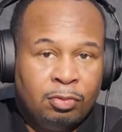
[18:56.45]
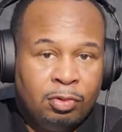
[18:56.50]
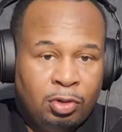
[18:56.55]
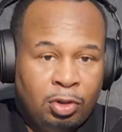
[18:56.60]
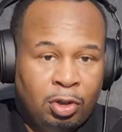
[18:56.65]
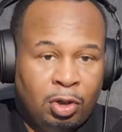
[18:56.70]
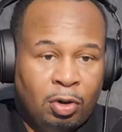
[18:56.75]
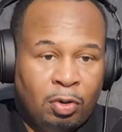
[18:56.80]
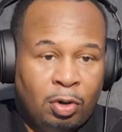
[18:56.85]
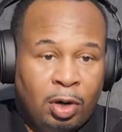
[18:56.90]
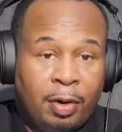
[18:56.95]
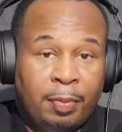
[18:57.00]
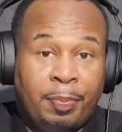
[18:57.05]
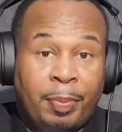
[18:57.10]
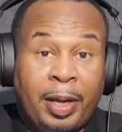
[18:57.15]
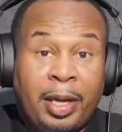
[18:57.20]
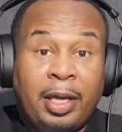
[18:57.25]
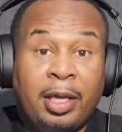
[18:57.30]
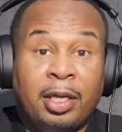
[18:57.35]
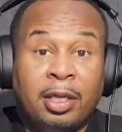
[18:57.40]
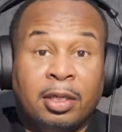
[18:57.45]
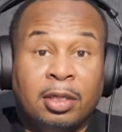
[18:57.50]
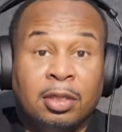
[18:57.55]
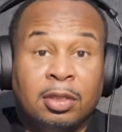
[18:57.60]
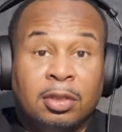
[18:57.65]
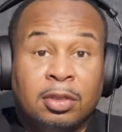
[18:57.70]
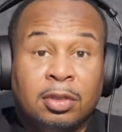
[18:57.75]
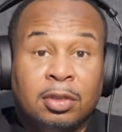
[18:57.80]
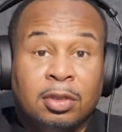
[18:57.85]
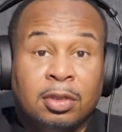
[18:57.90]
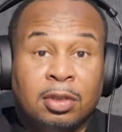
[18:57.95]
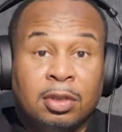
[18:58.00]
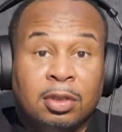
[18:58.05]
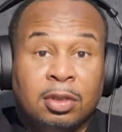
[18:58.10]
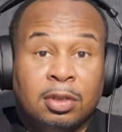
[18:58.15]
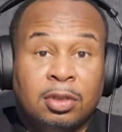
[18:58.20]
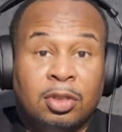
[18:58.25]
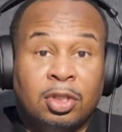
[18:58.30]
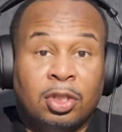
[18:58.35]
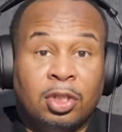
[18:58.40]
you know, a pain
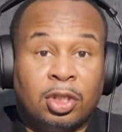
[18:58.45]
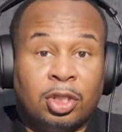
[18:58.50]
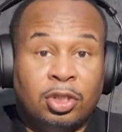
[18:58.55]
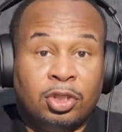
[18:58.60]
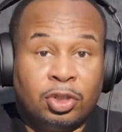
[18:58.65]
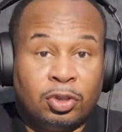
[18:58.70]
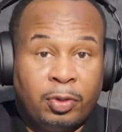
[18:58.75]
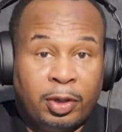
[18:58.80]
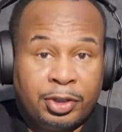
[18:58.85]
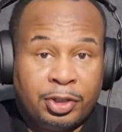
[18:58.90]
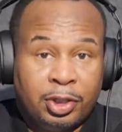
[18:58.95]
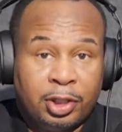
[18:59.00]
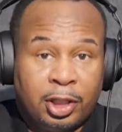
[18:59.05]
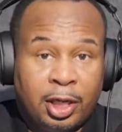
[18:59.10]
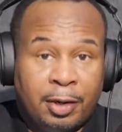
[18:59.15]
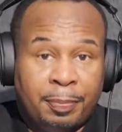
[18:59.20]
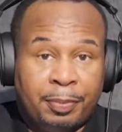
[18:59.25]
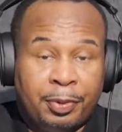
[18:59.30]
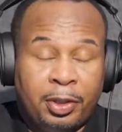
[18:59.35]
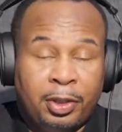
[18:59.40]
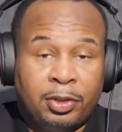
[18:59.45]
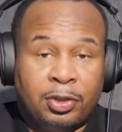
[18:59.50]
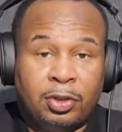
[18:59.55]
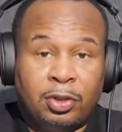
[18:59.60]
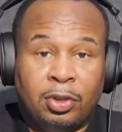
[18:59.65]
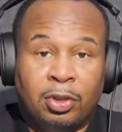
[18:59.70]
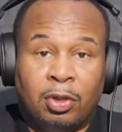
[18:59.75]
to the construction companies.